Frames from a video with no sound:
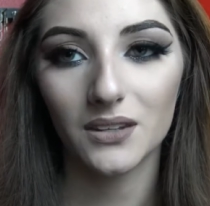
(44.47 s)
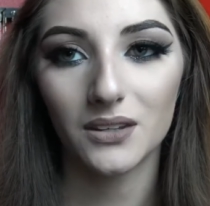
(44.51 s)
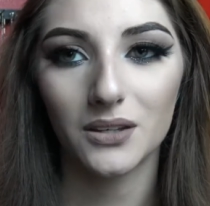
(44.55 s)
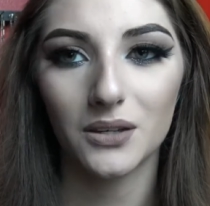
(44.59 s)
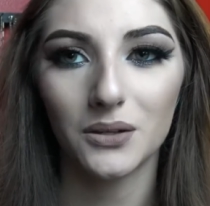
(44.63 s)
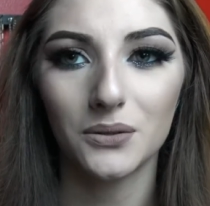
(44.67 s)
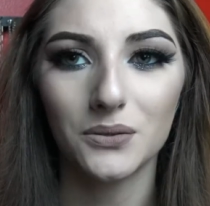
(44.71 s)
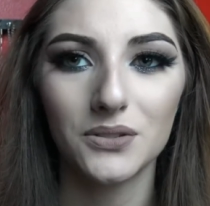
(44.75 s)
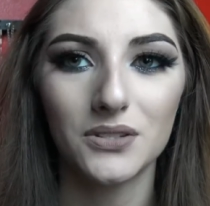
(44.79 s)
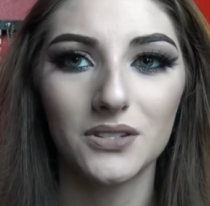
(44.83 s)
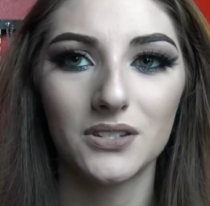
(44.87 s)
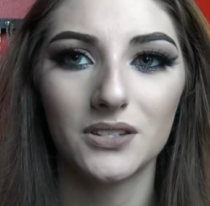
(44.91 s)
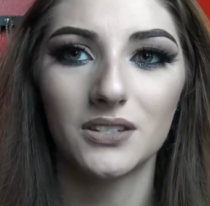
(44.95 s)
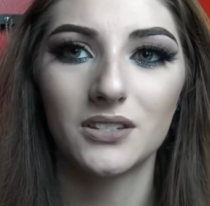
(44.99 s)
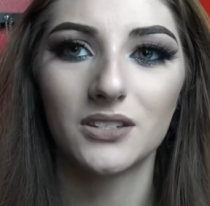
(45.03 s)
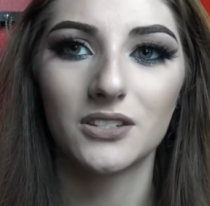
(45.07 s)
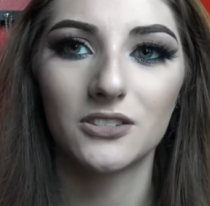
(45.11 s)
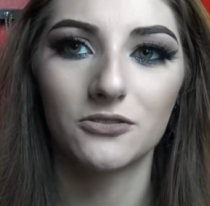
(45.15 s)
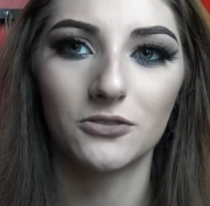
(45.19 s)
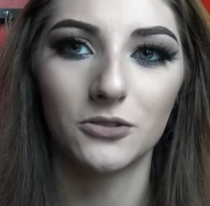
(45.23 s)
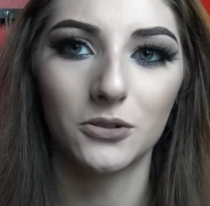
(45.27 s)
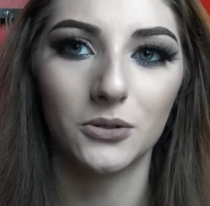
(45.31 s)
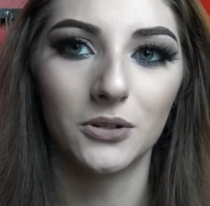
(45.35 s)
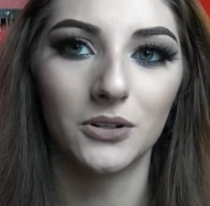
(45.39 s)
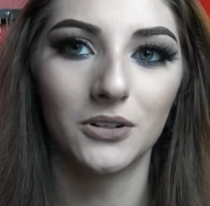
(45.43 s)
Ghost is
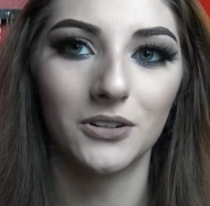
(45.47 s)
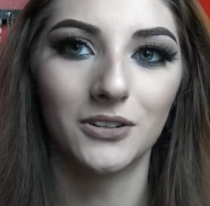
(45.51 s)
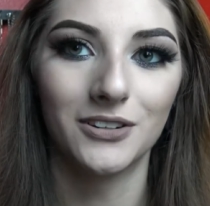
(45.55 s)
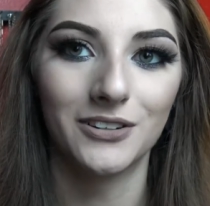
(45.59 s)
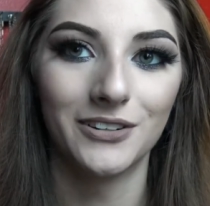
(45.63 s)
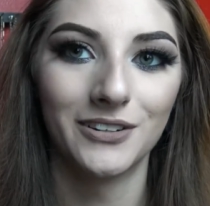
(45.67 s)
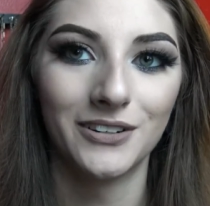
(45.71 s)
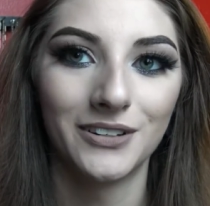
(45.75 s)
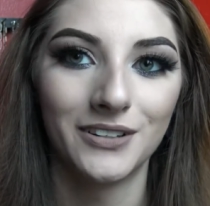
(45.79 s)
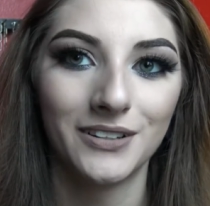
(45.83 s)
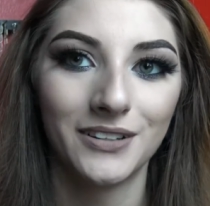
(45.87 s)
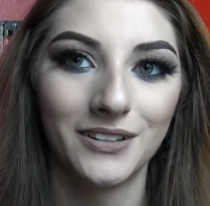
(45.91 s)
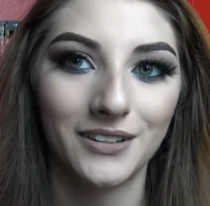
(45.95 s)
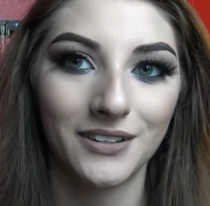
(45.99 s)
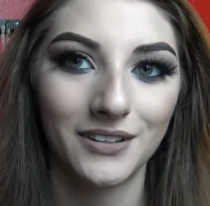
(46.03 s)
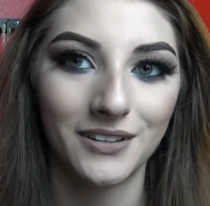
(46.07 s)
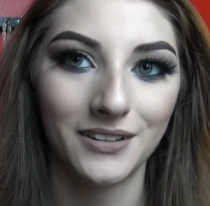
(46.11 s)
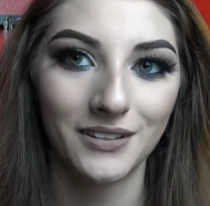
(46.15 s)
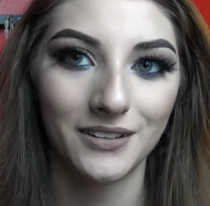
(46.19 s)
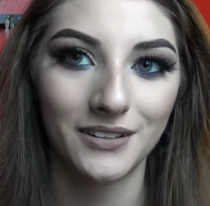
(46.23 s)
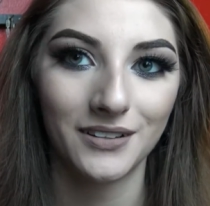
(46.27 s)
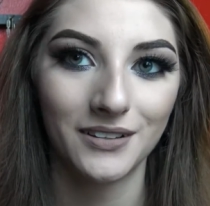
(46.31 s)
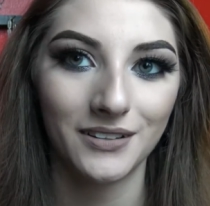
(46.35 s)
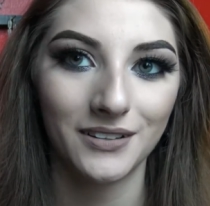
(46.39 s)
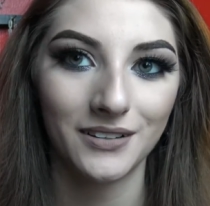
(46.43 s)
for
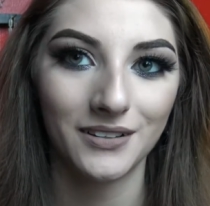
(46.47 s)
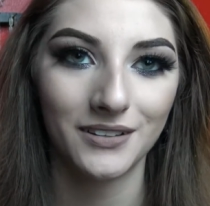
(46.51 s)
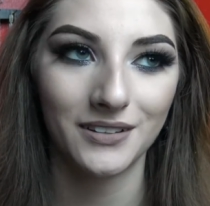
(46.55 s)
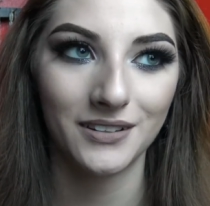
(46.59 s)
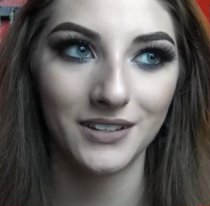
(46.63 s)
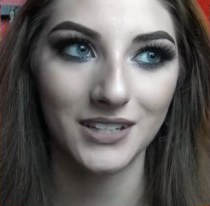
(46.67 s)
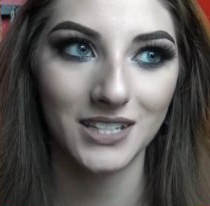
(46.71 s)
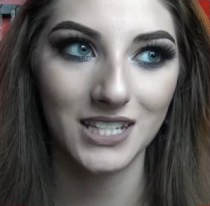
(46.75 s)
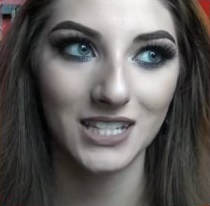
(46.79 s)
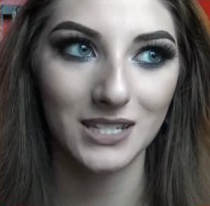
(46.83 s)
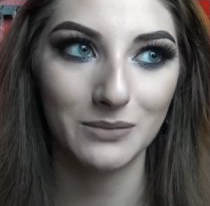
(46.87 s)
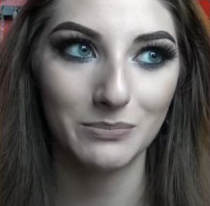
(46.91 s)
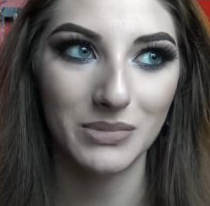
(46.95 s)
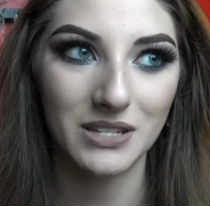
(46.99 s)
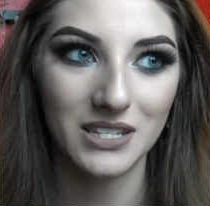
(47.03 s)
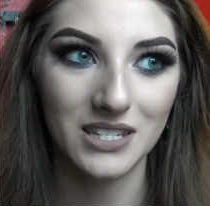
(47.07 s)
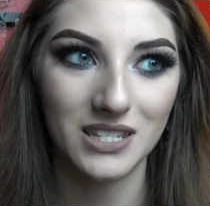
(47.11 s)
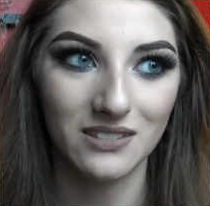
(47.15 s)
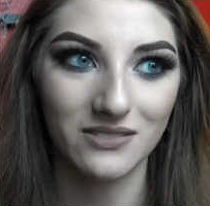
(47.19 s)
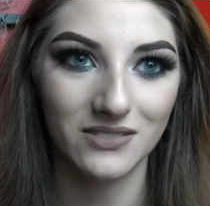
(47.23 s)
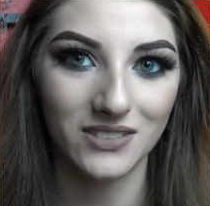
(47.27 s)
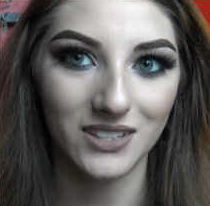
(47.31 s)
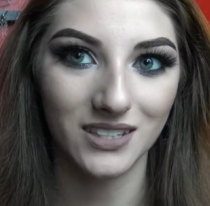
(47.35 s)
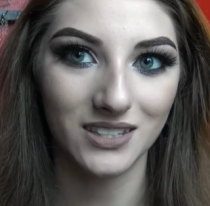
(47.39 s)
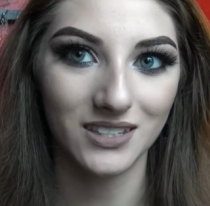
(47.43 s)

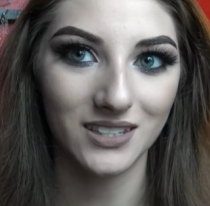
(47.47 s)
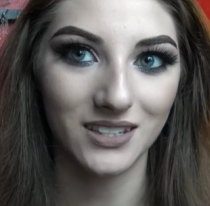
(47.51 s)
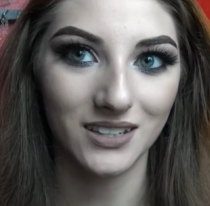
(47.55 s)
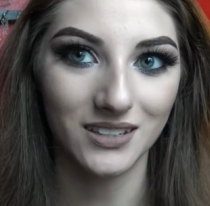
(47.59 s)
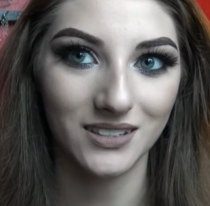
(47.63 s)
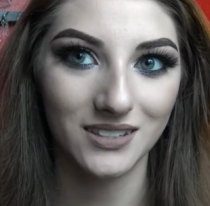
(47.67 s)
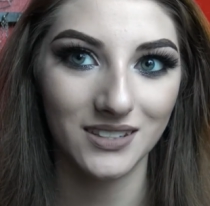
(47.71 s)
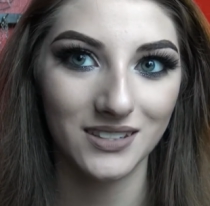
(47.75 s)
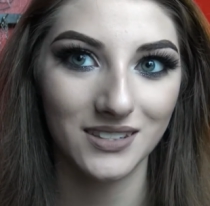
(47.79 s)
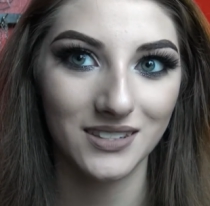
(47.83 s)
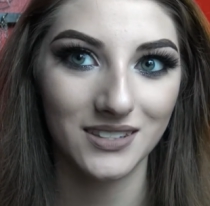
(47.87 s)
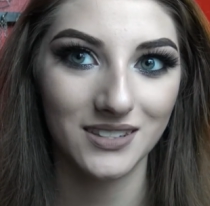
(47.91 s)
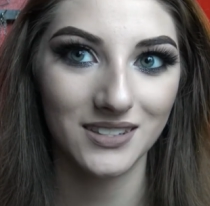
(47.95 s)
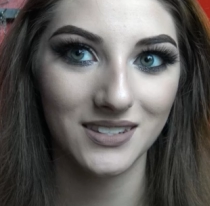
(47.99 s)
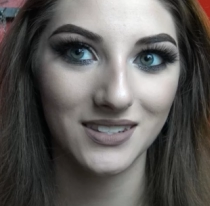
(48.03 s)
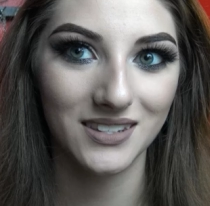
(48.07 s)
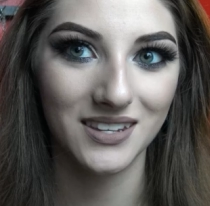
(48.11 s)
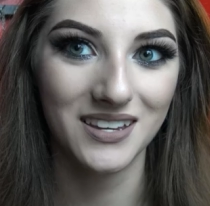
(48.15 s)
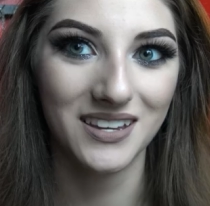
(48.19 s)
specific tastes.